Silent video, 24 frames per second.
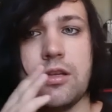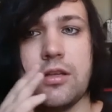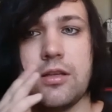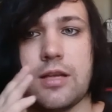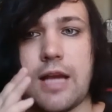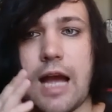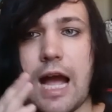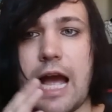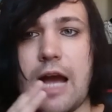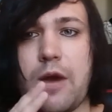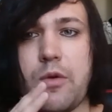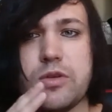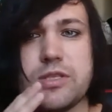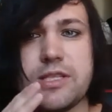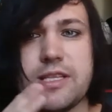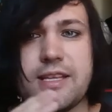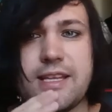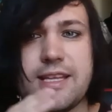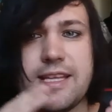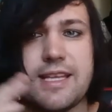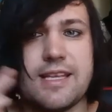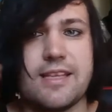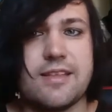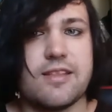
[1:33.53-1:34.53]
I wasn't.
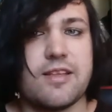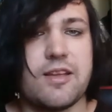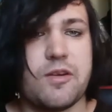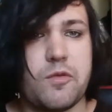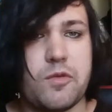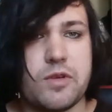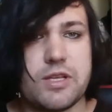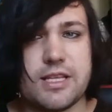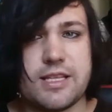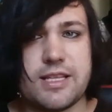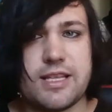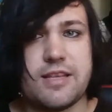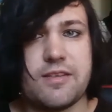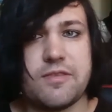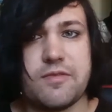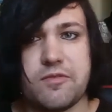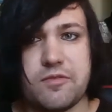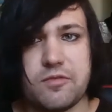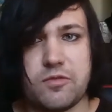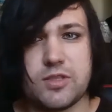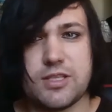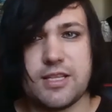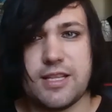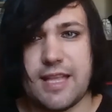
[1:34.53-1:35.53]
It, it, it
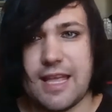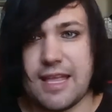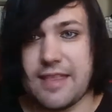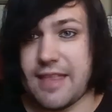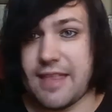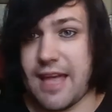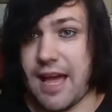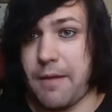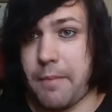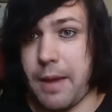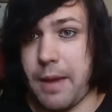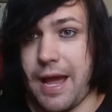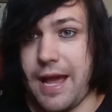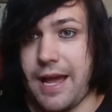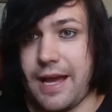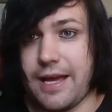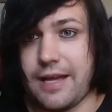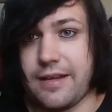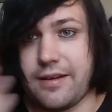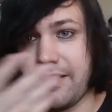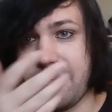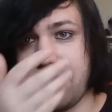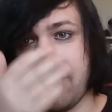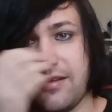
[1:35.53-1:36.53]
wasn't that bad,
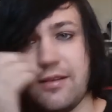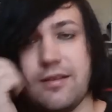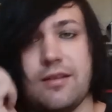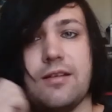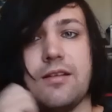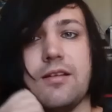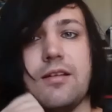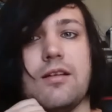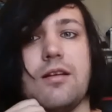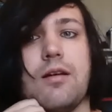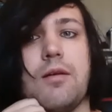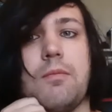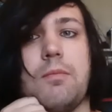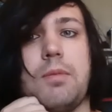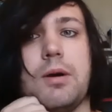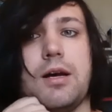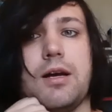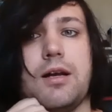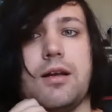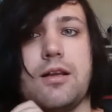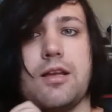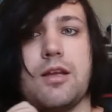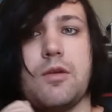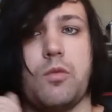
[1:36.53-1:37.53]

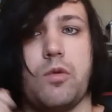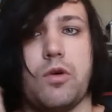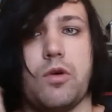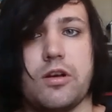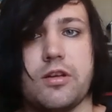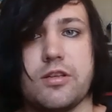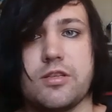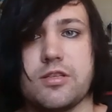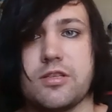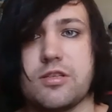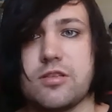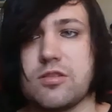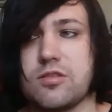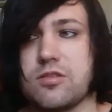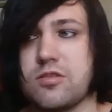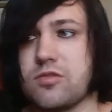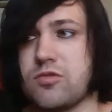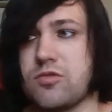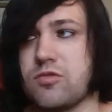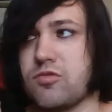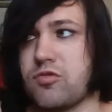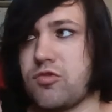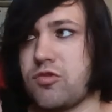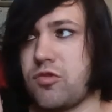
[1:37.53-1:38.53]
but it
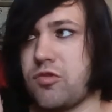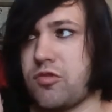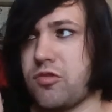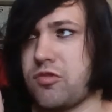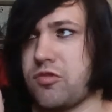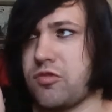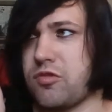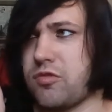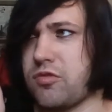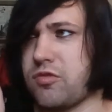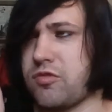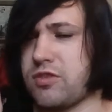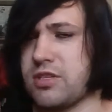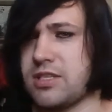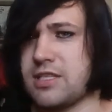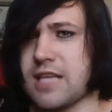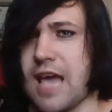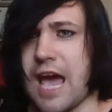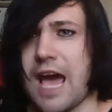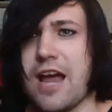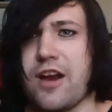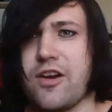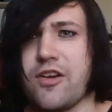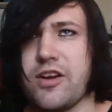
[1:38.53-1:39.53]
was
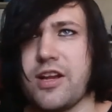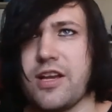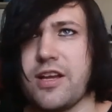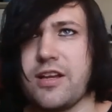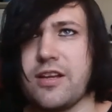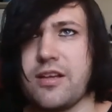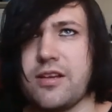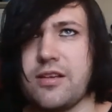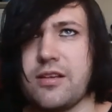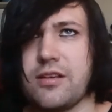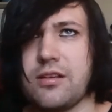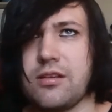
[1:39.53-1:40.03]
Saturday.